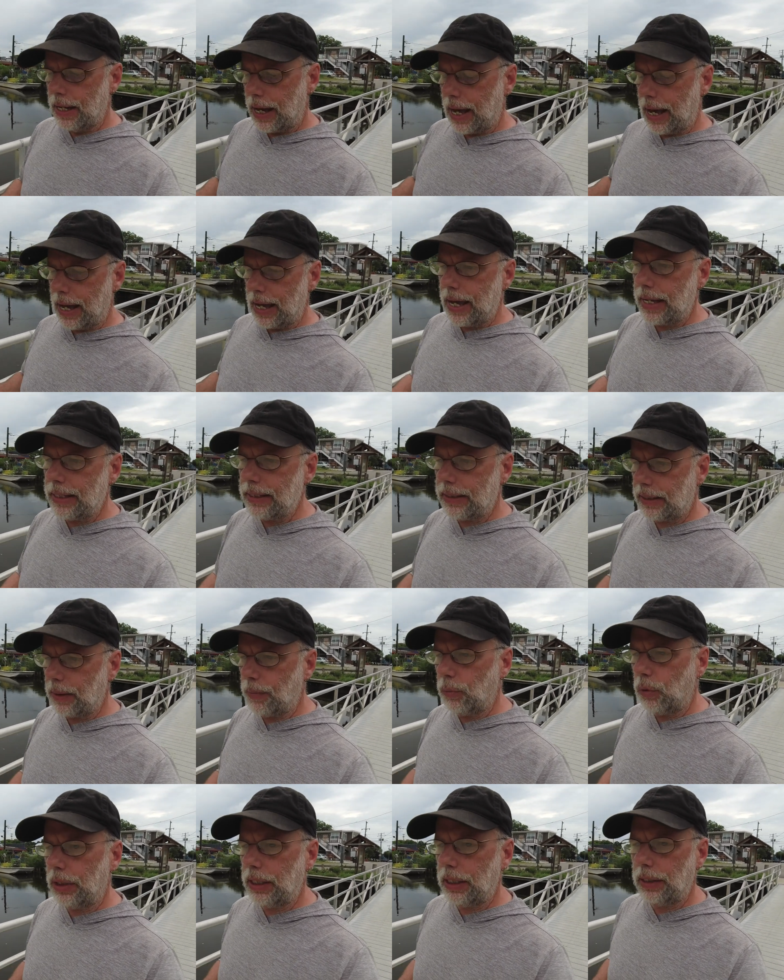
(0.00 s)
I had
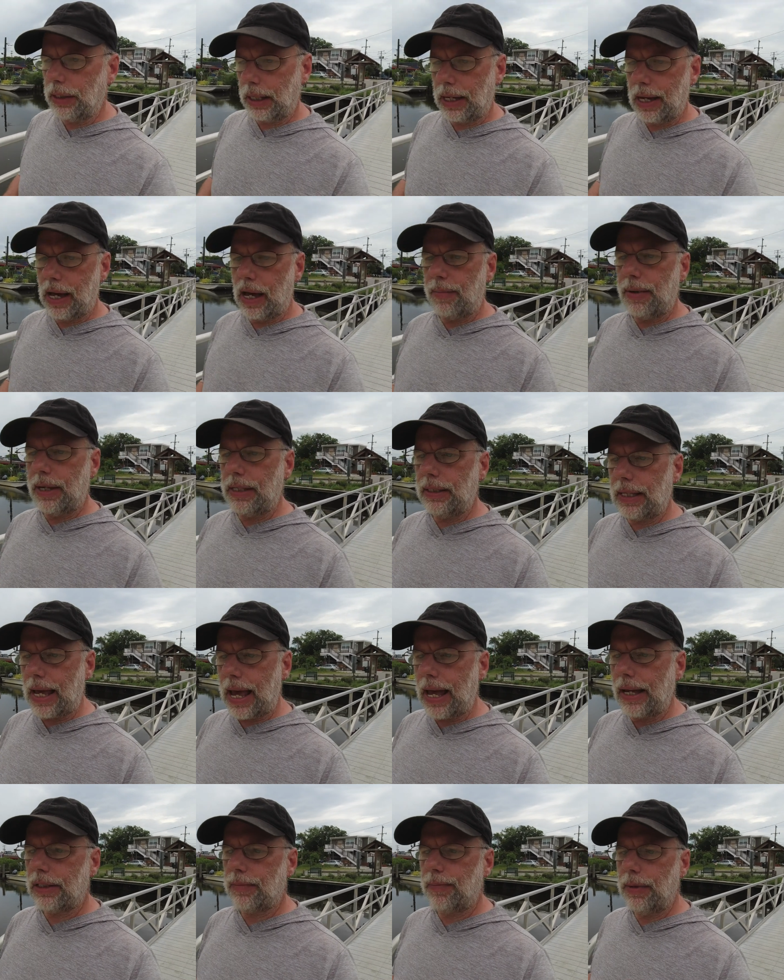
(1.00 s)
someone in the comments
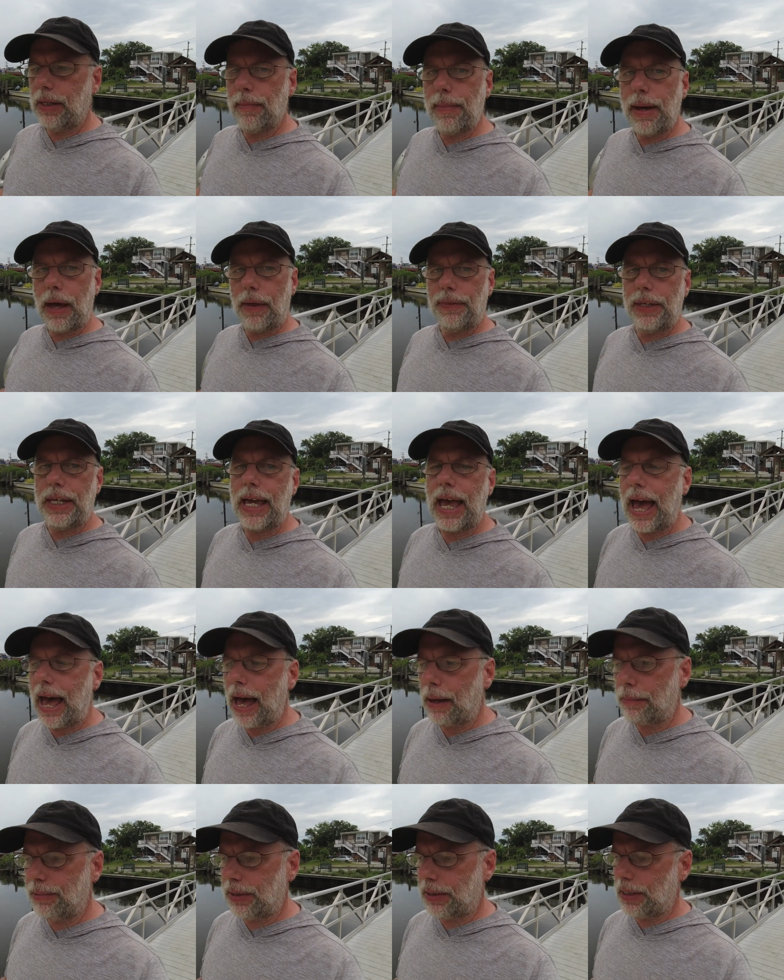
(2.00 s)
ask me about the
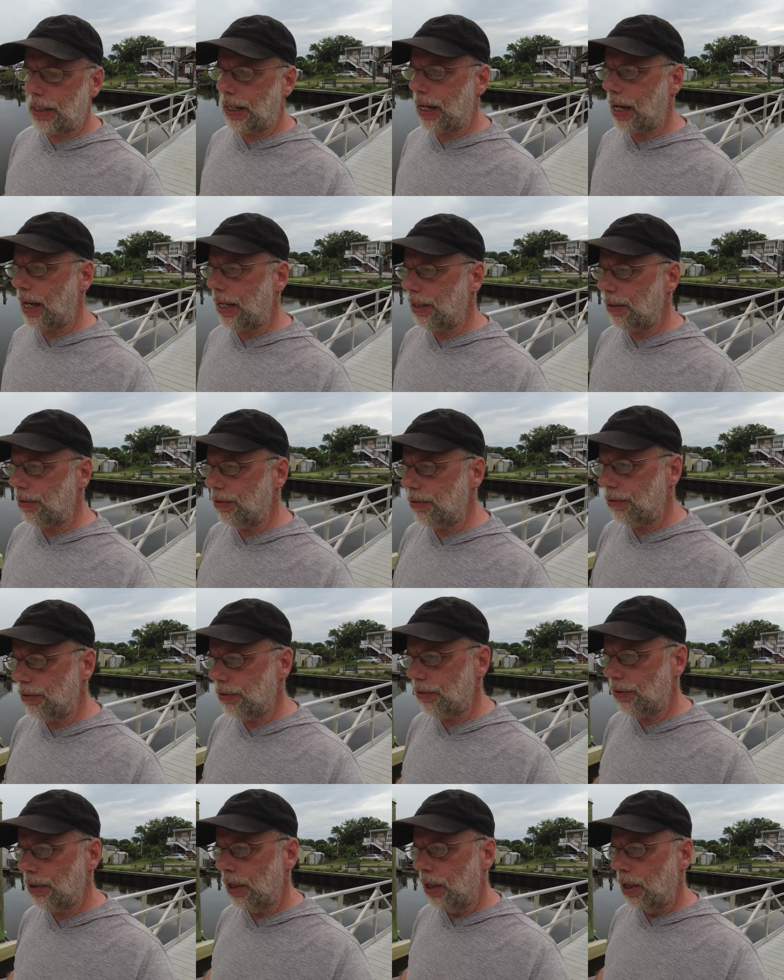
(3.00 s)
apps that I
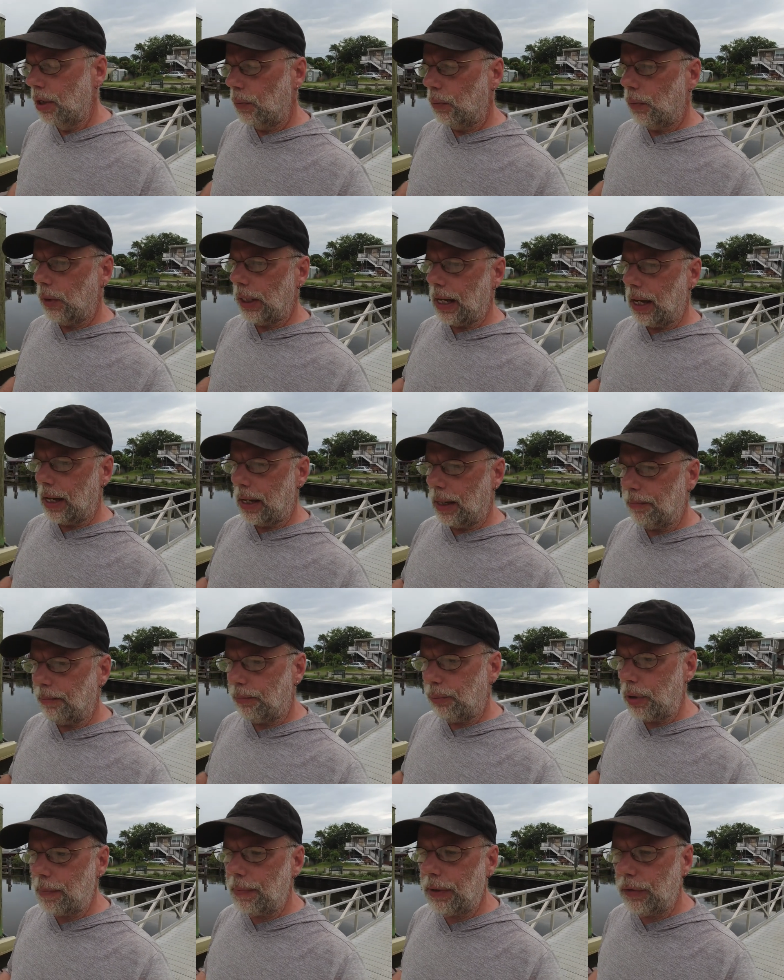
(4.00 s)
use when I'm
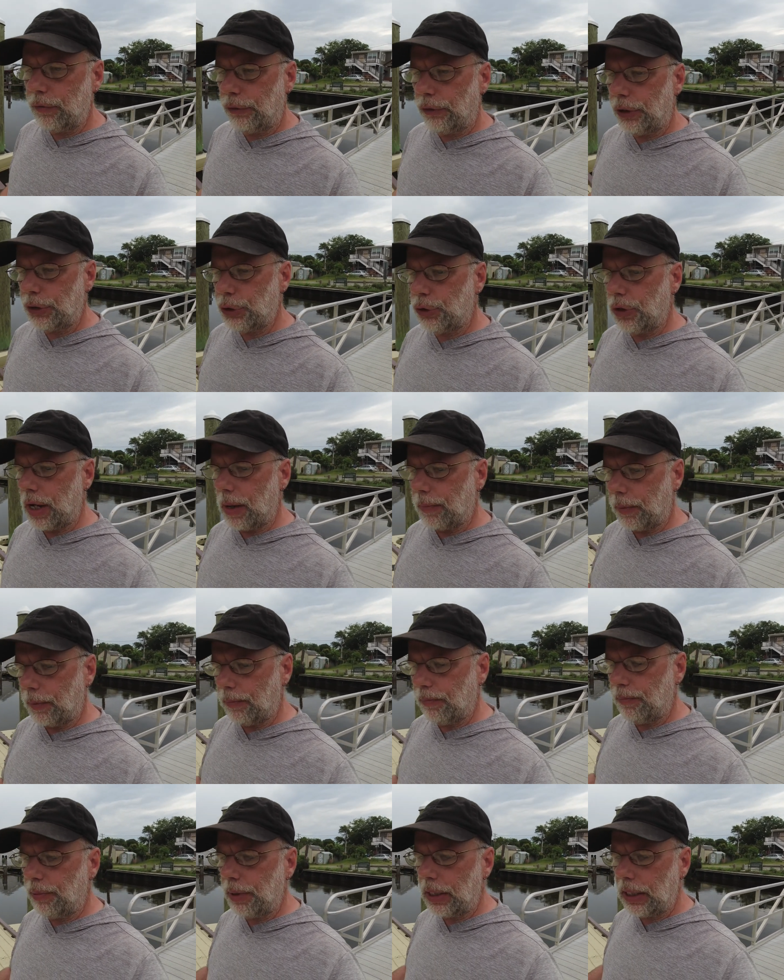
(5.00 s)
prepping for a trip,
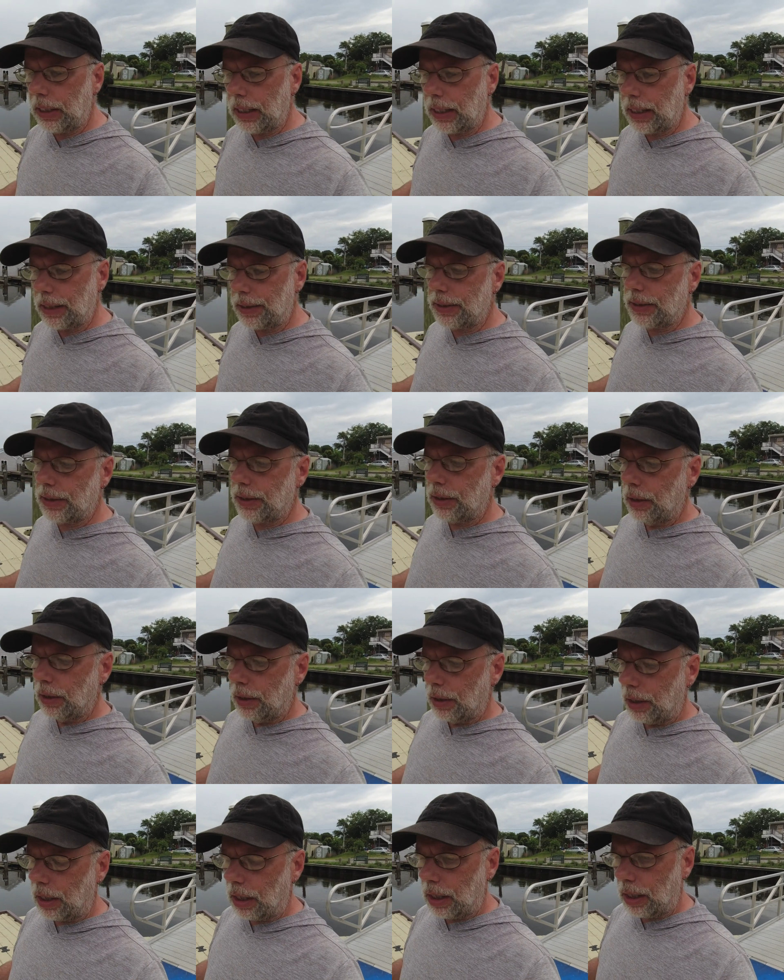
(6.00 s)
be it
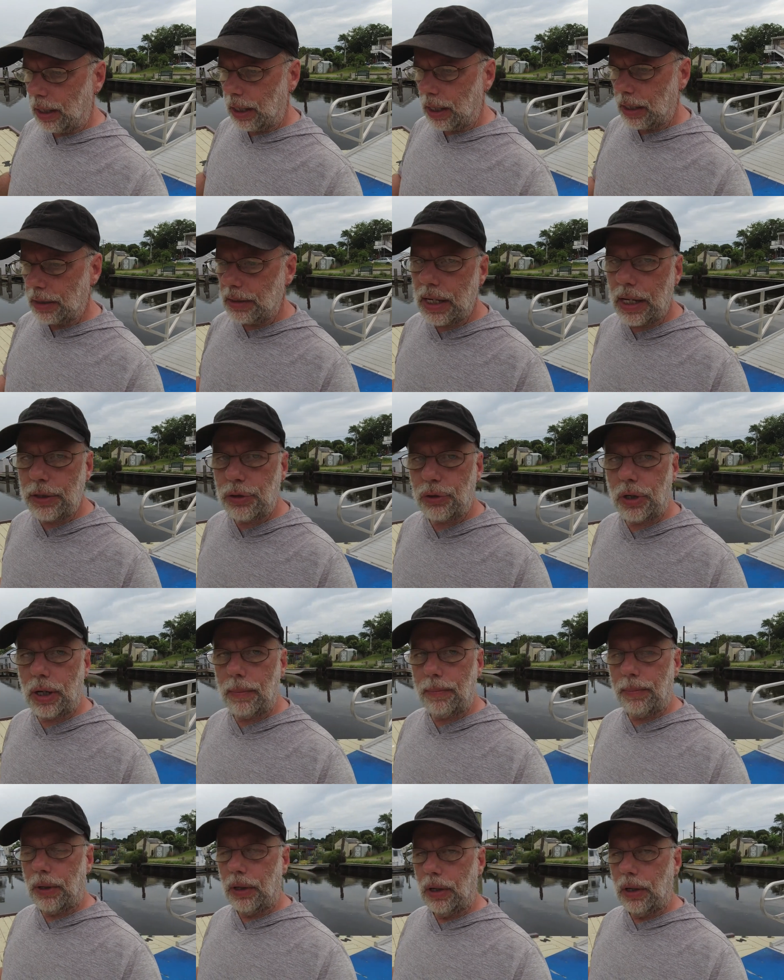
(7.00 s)
uh, a day trip